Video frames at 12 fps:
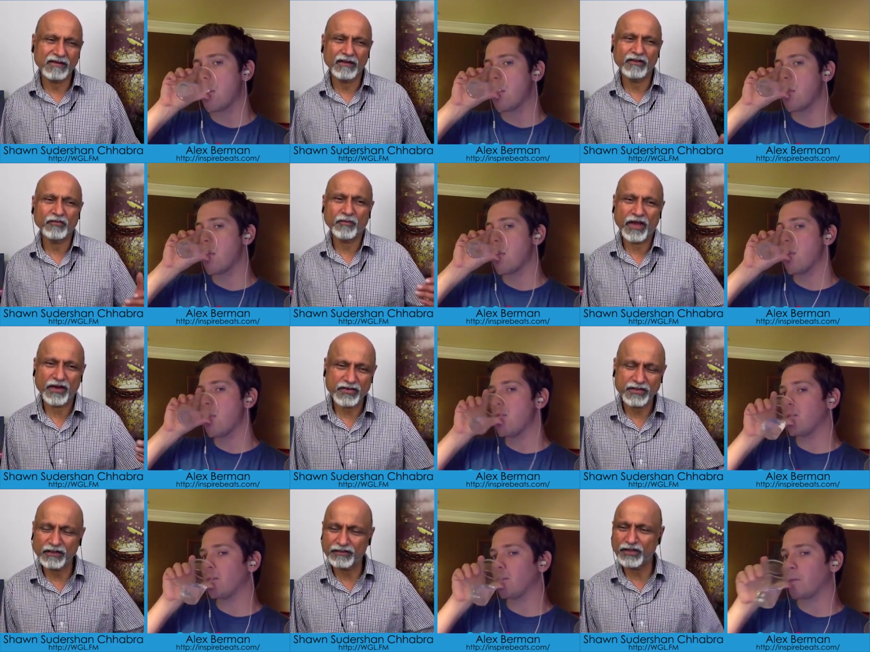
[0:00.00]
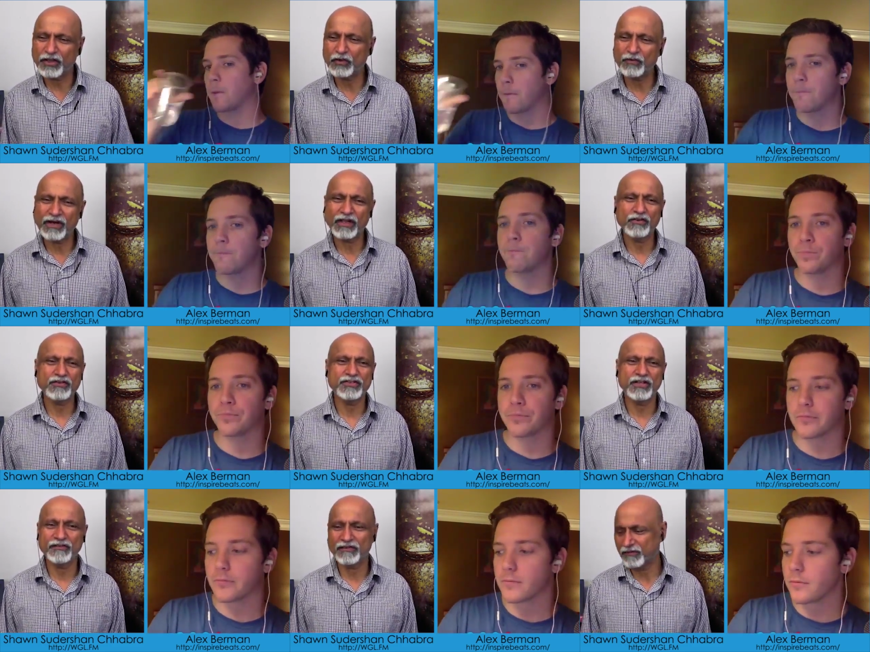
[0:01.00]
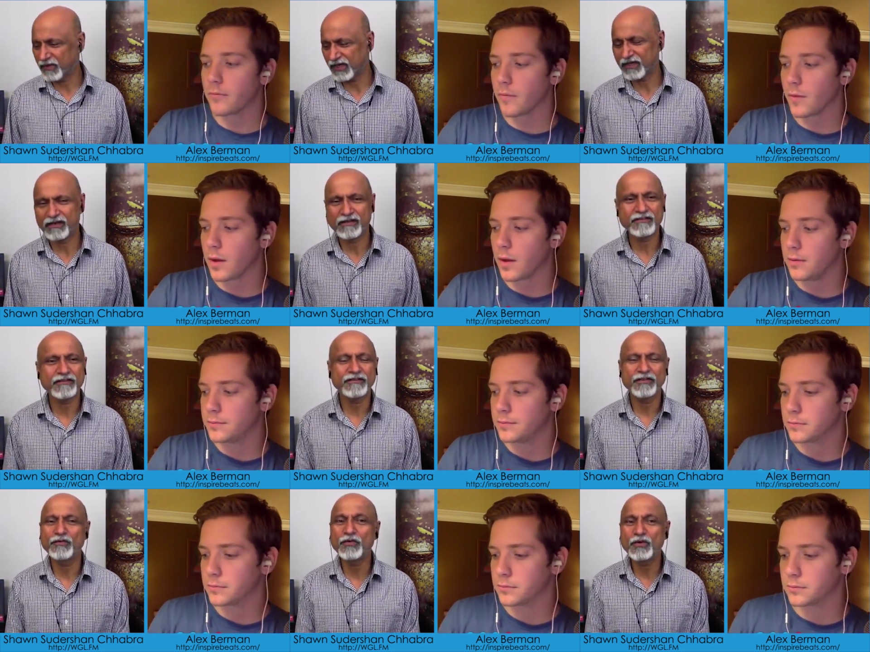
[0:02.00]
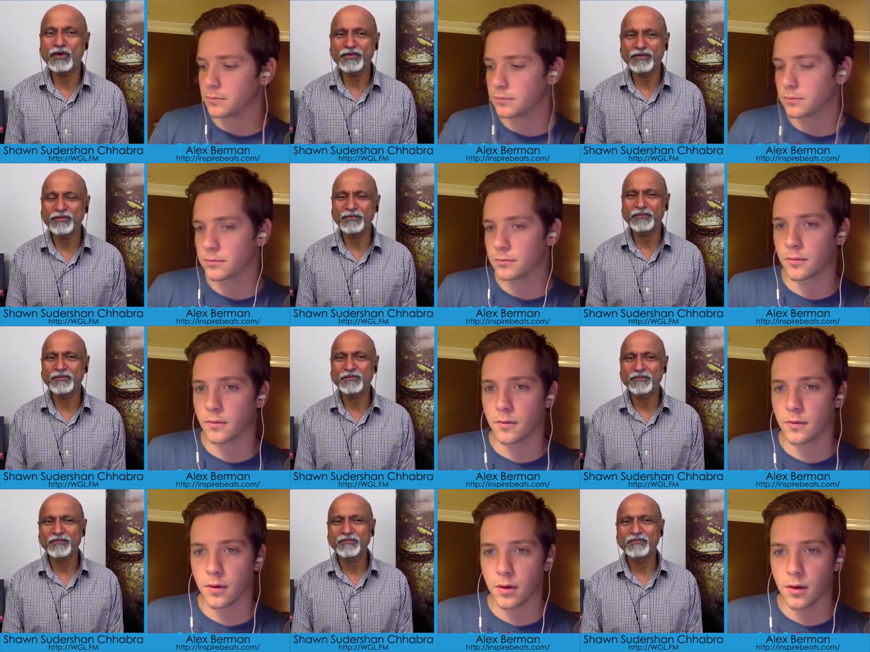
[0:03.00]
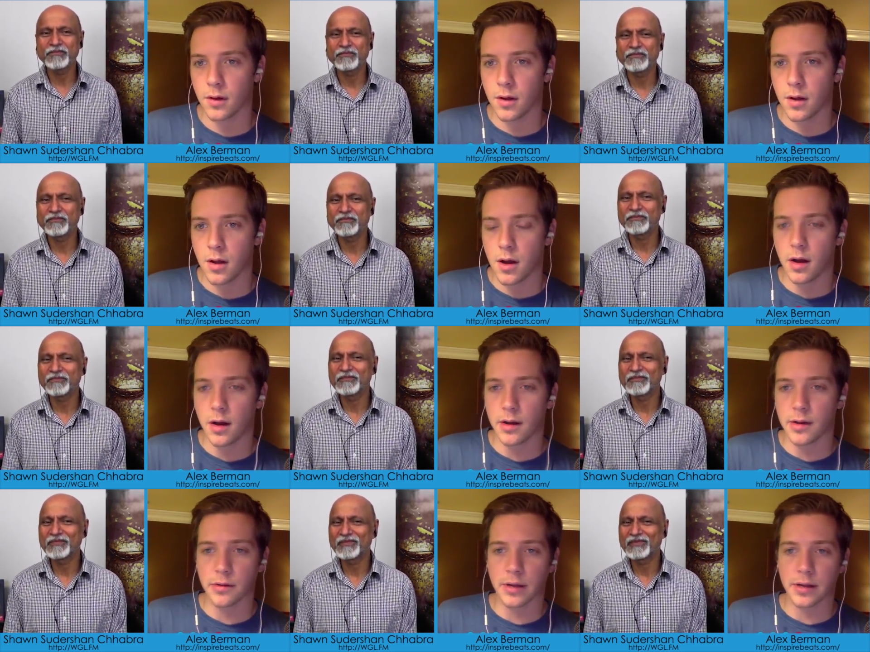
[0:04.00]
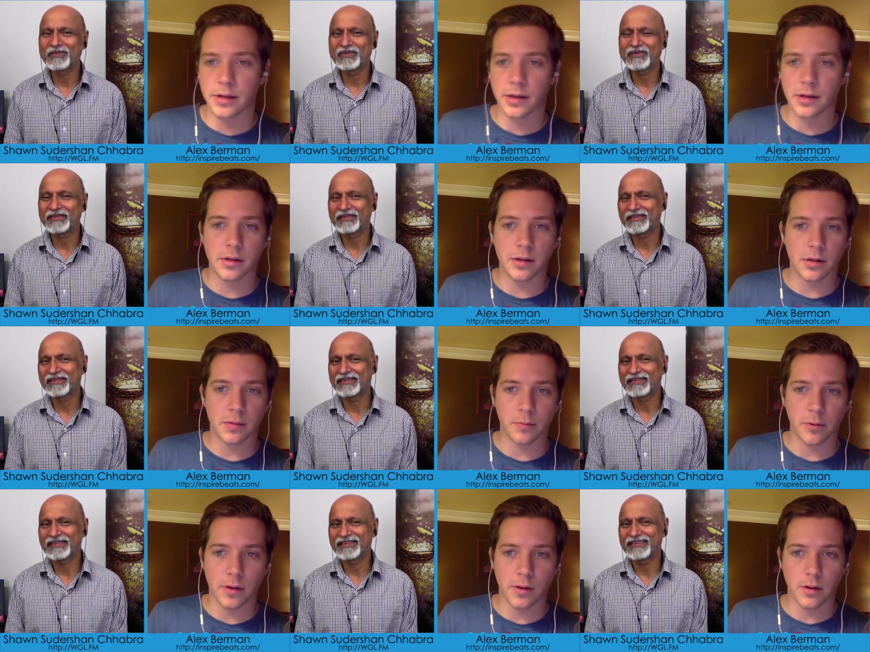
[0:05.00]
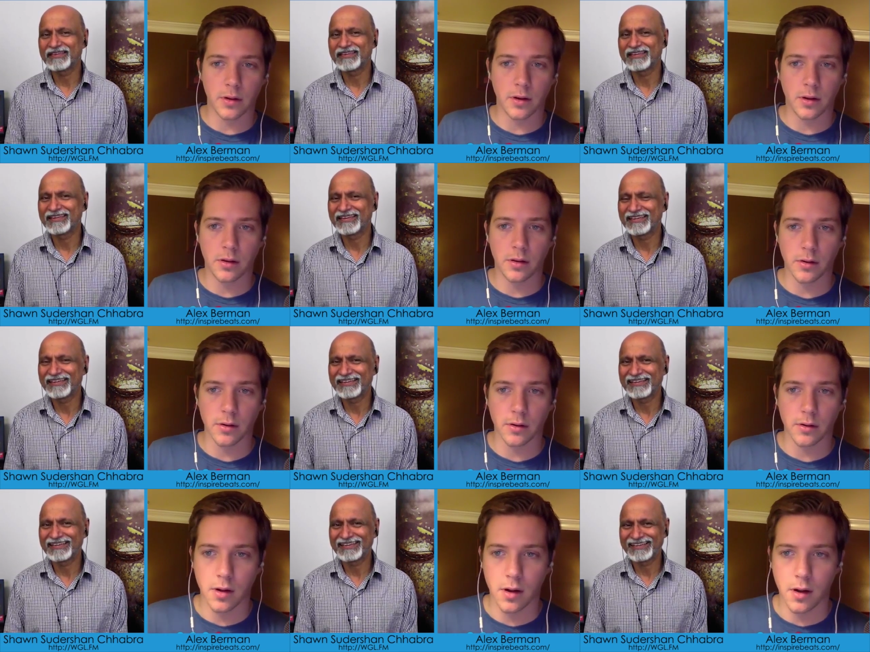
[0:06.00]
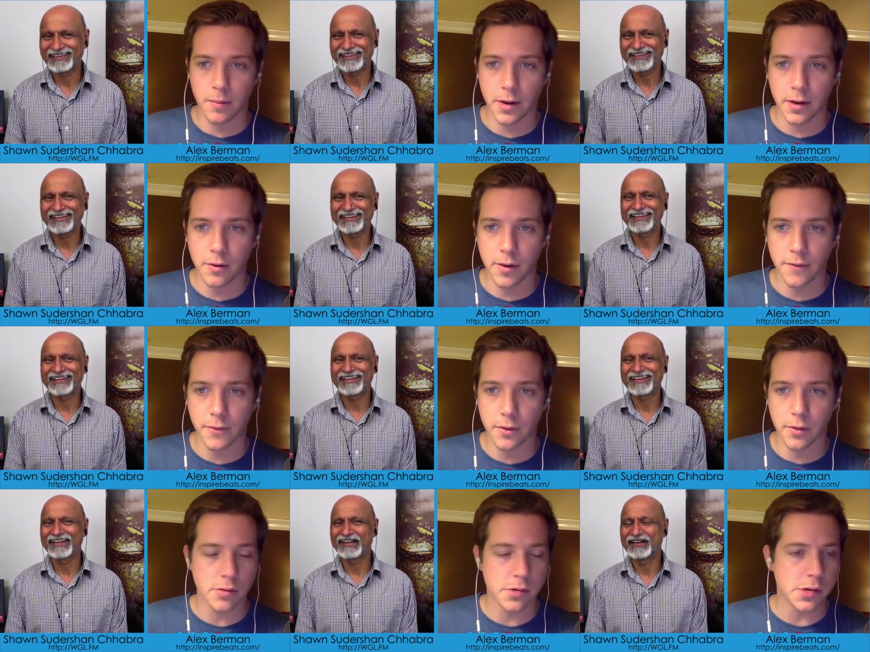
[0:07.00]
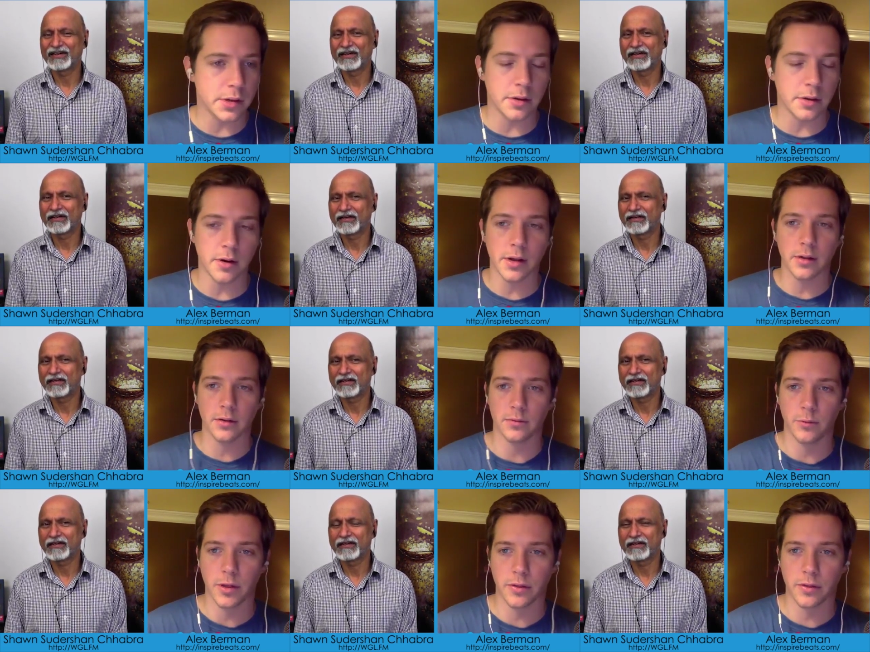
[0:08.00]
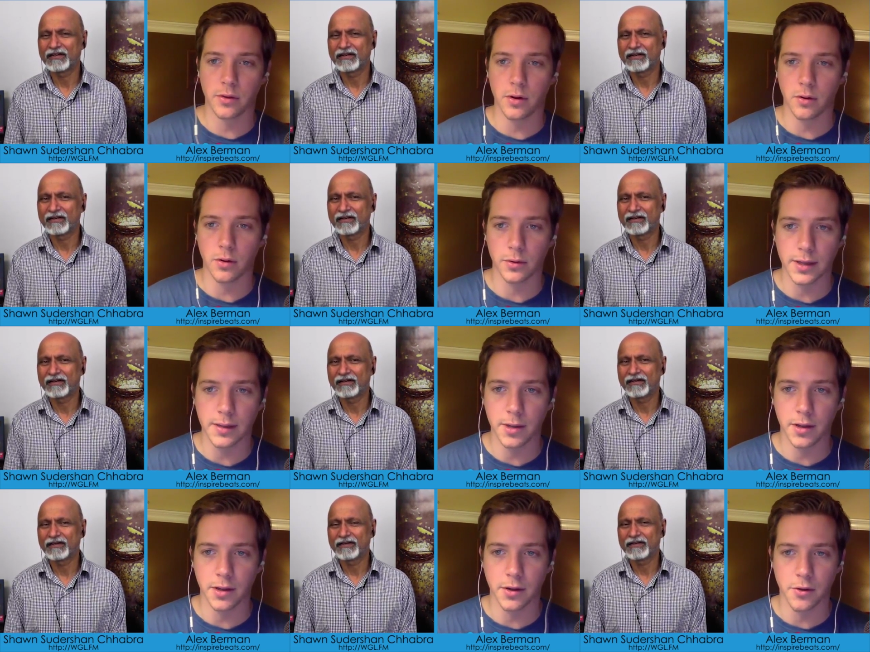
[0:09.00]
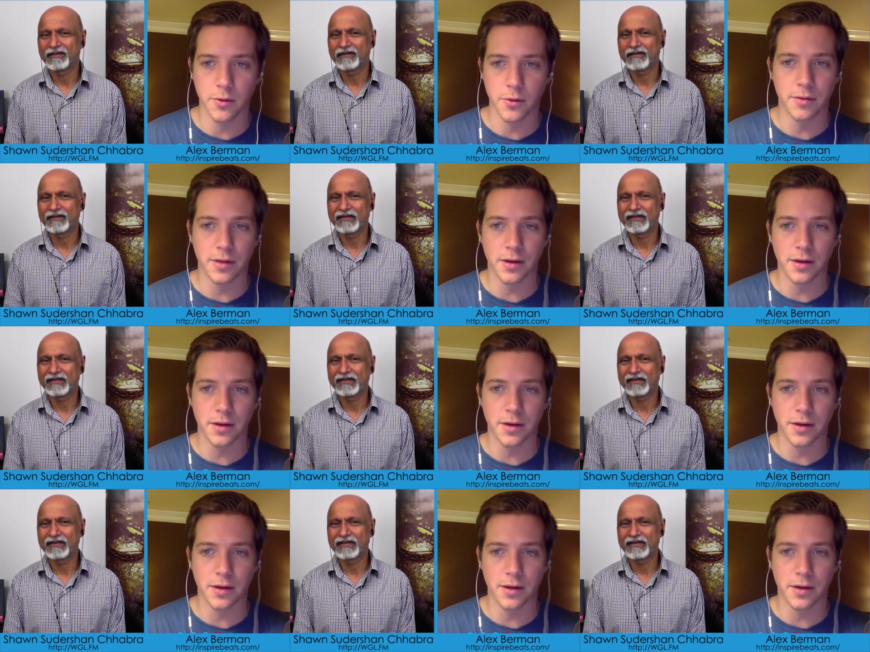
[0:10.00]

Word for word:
Speaker 1: inspirational thing you would like to share with my listeners and viewers?
Speaker 2: Uh, so consistency is pretty good here. Um, I know if you're just starting with you know cold emailing or really with